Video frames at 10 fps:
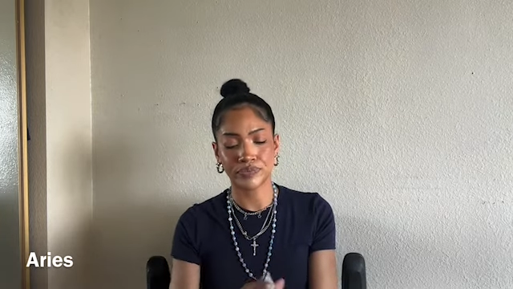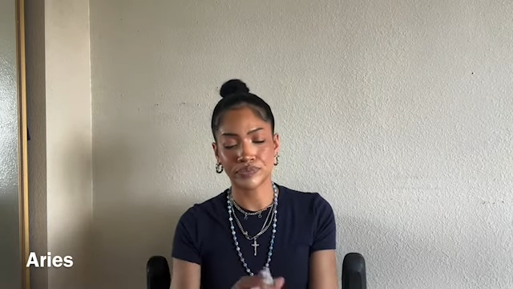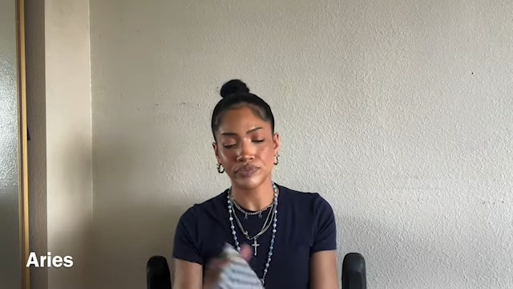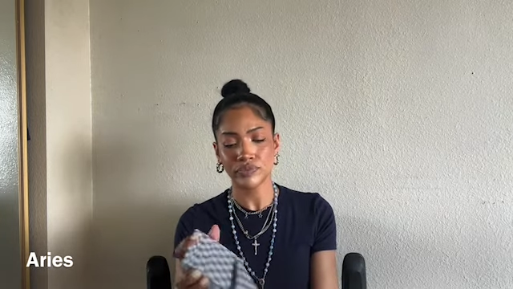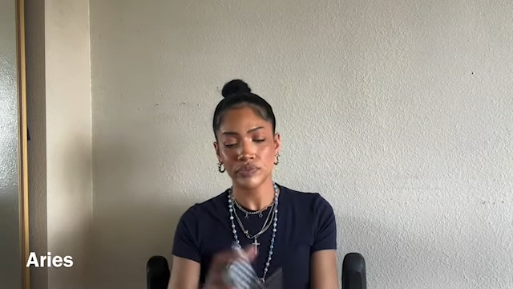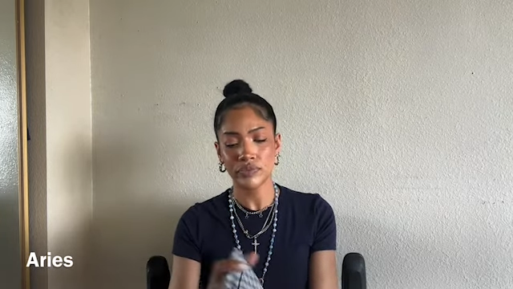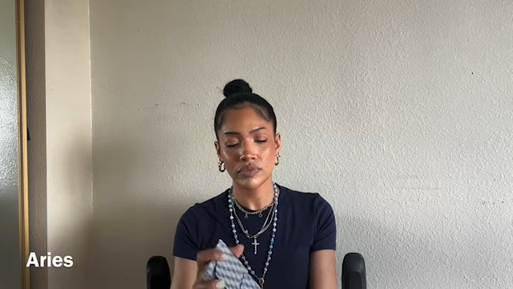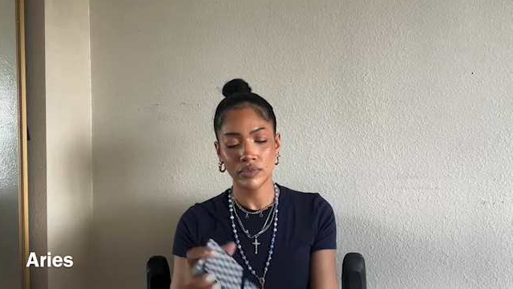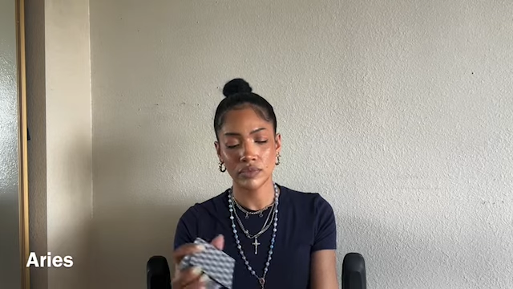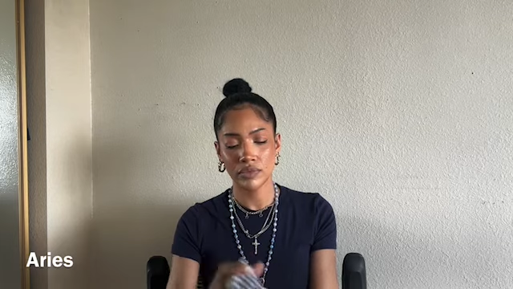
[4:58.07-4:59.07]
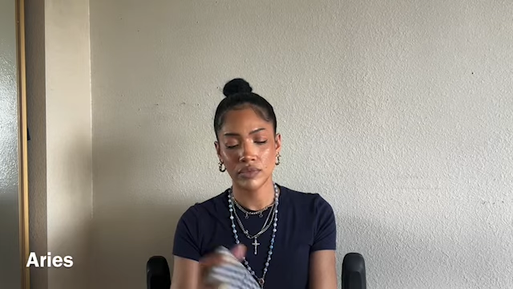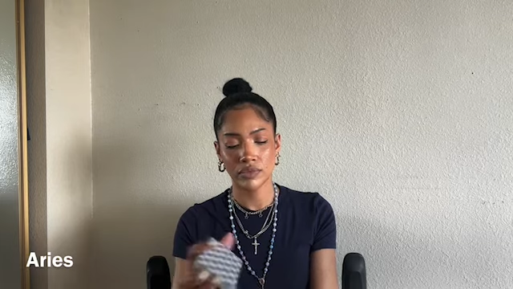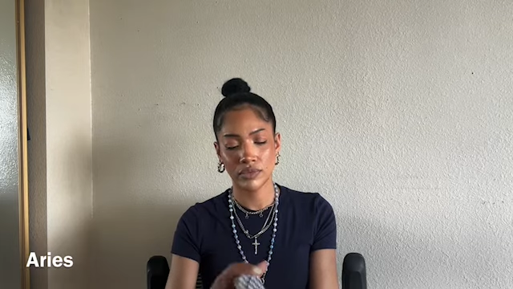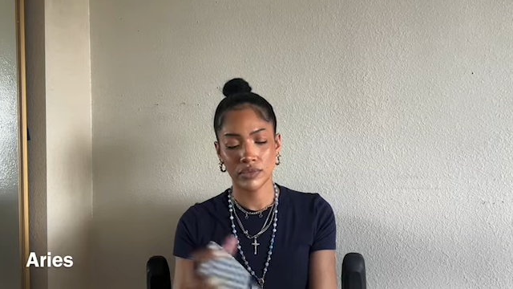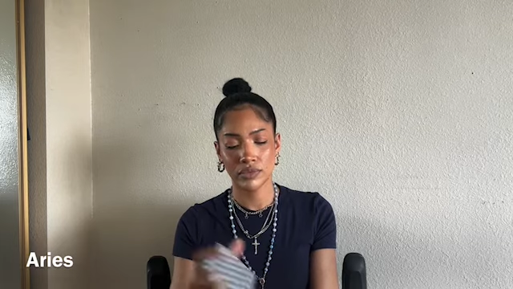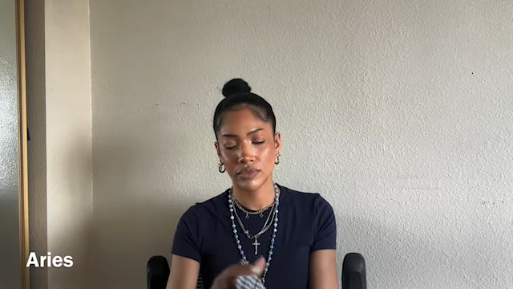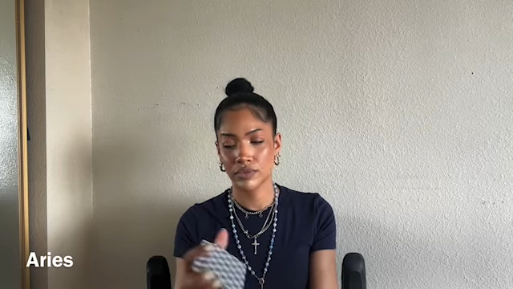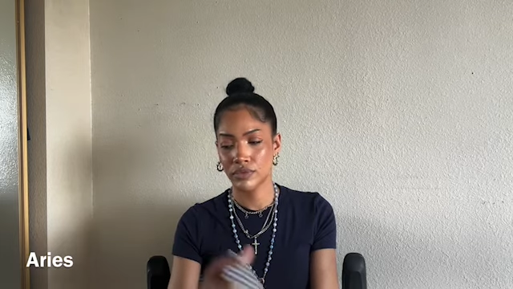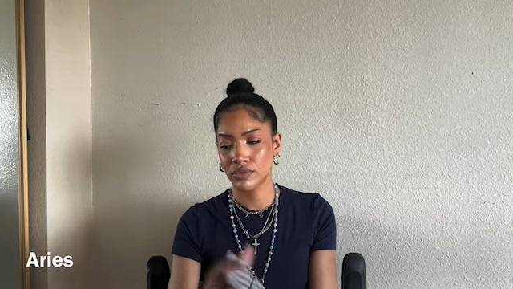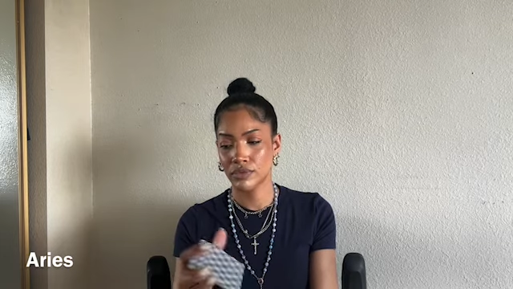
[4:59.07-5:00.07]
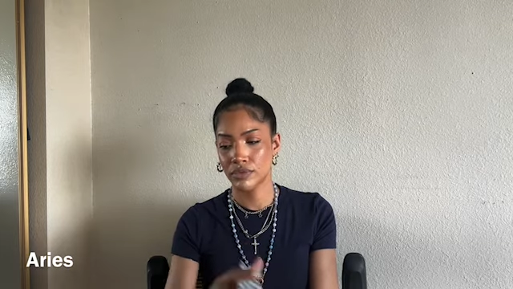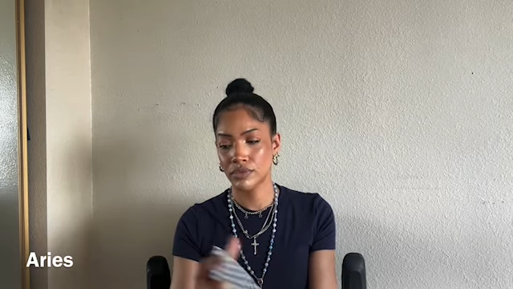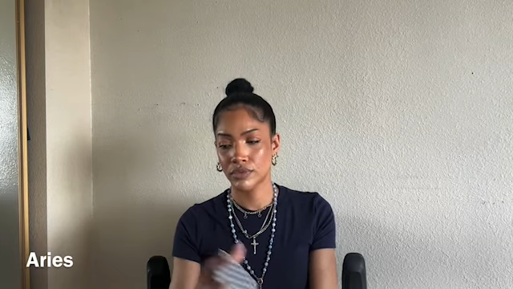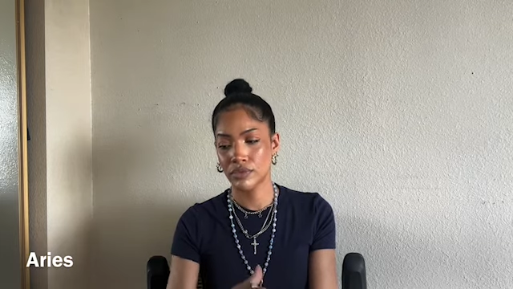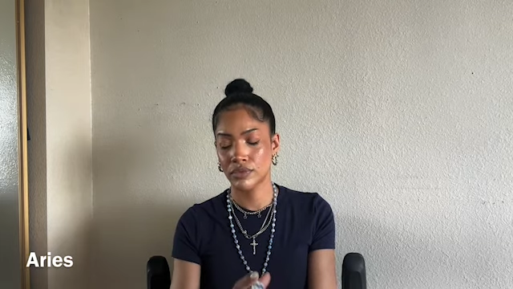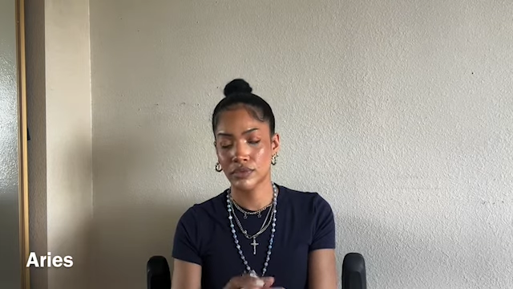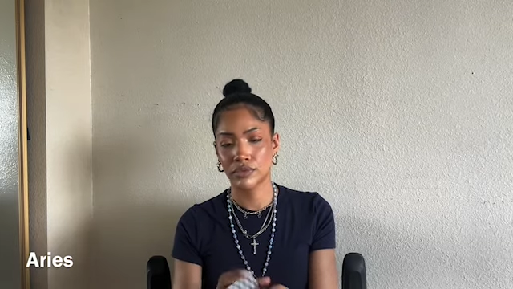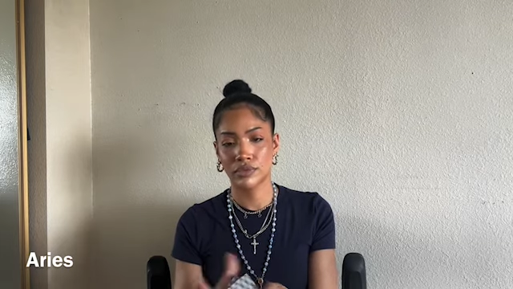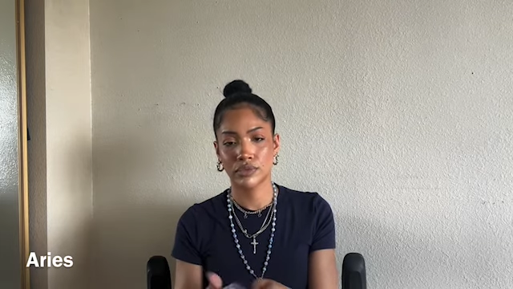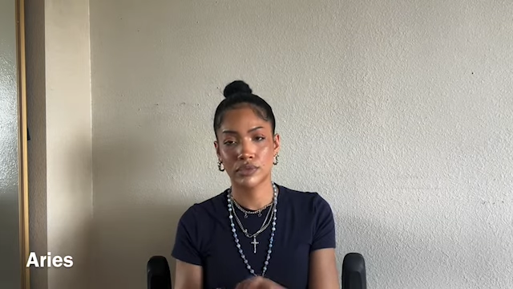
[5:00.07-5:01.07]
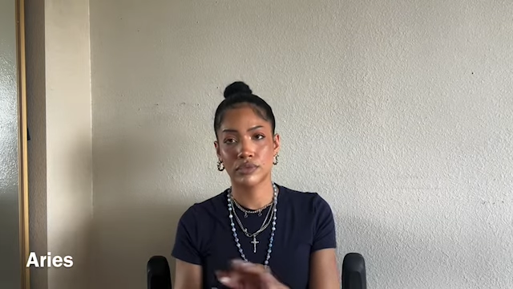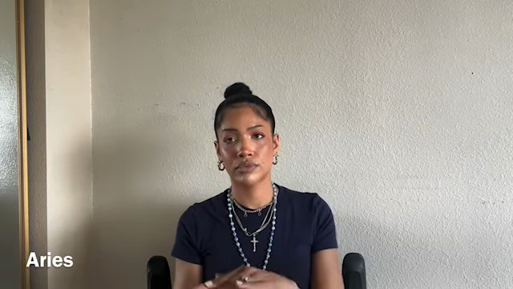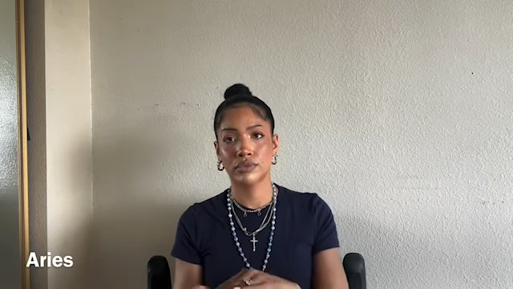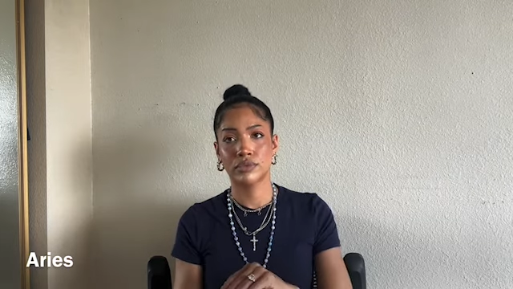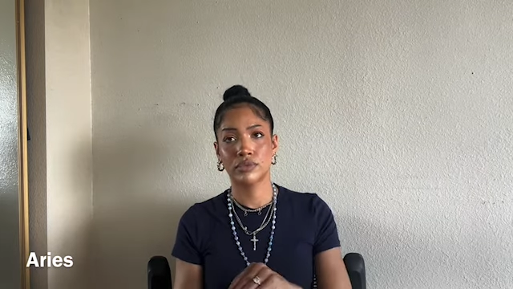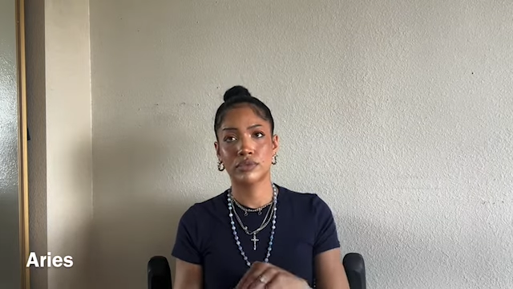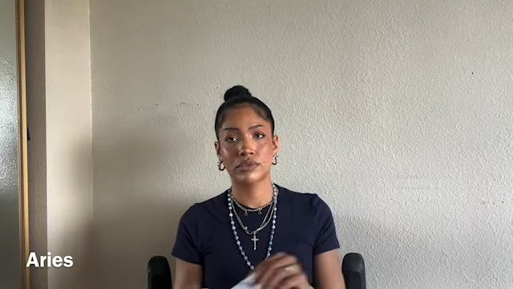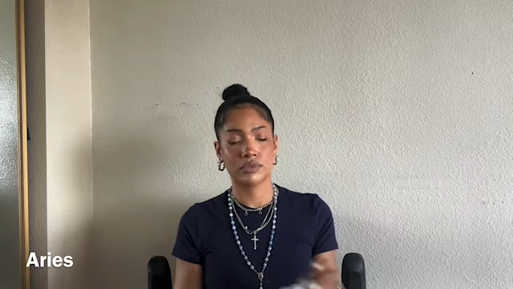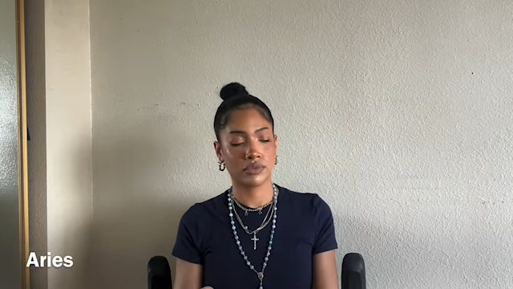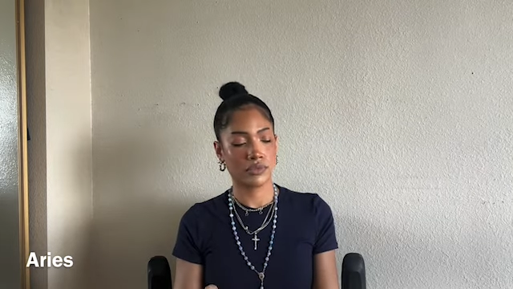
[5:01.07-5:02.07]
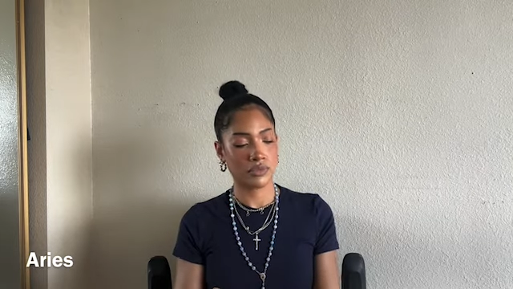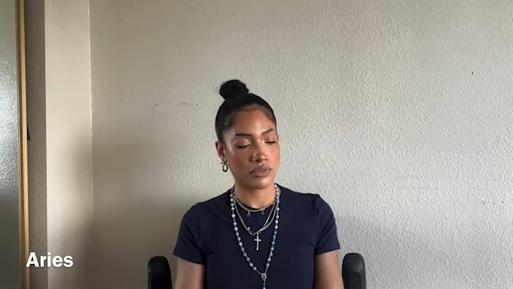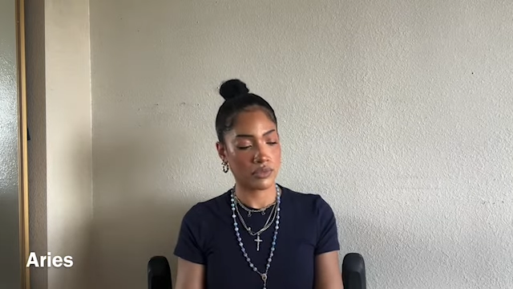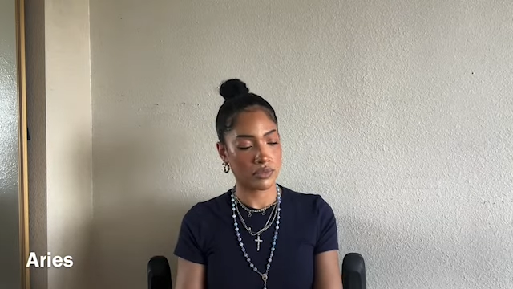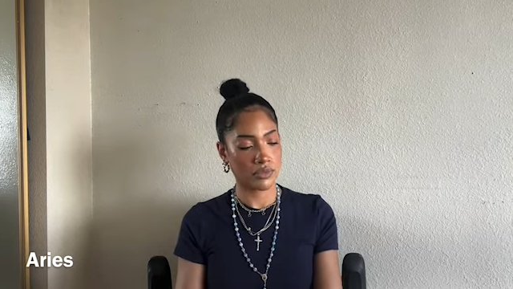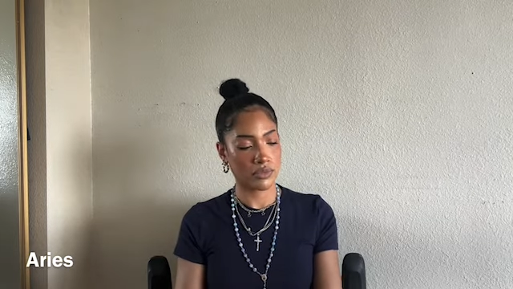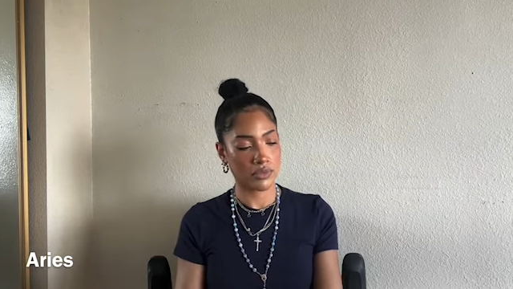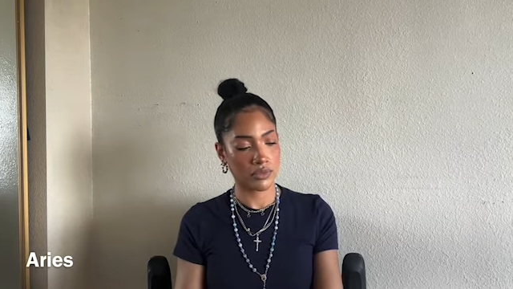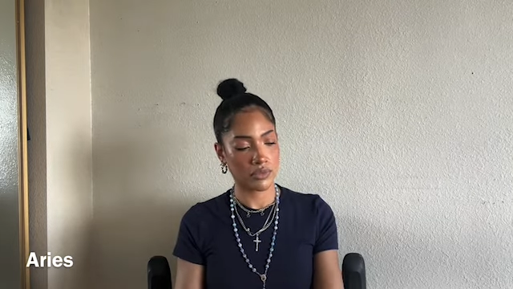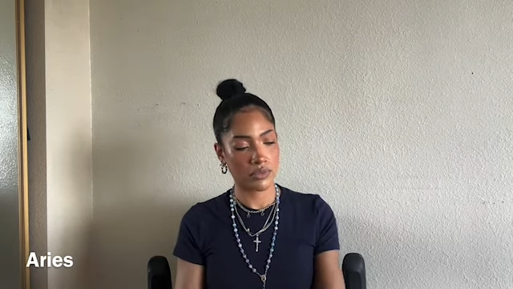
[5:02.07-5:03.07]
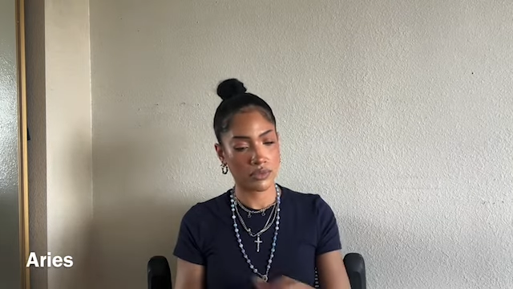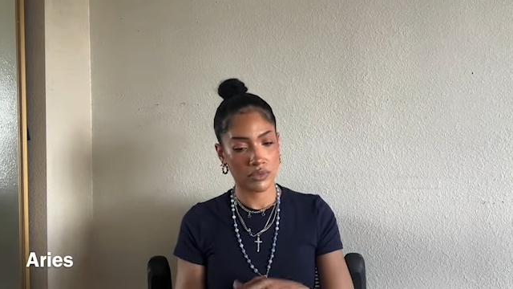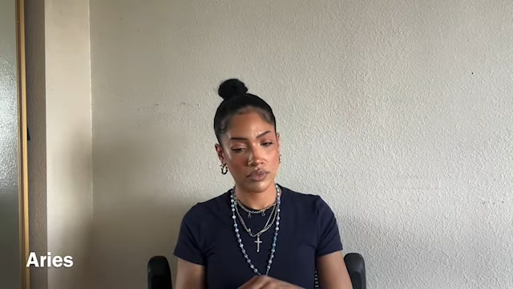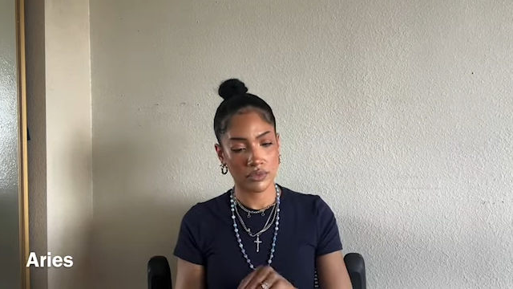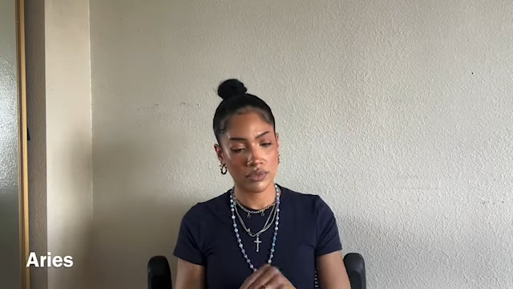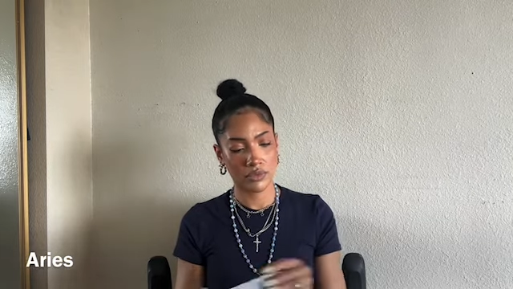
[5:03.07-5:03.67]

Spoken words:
Nothing is said.